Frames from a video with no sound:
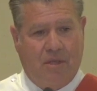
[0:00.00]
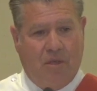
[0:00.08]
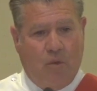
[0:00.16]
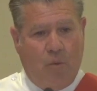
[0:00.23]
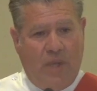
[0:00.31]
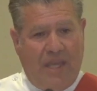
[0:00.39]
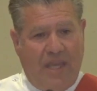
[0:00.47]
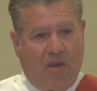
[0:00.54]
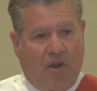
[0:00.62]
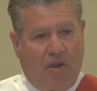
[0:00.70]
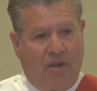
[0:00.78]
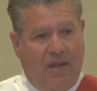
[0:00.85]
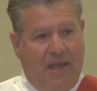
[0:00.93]
We
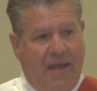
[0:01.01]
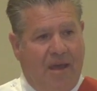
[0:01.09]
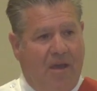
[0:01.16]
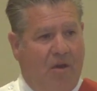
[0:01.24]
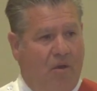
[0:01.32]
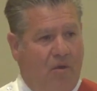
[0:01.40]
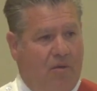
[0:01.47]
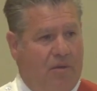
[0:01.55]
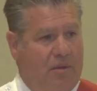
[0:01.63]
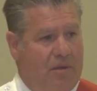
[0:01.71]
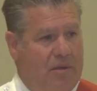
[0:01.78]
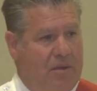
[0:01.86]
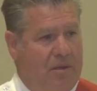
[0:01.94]
are now
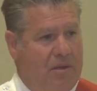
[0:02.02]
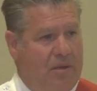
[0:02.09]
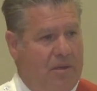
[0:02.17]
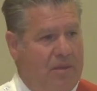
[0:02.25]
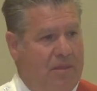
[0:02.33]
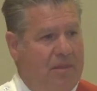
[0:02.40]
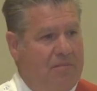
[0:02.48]
the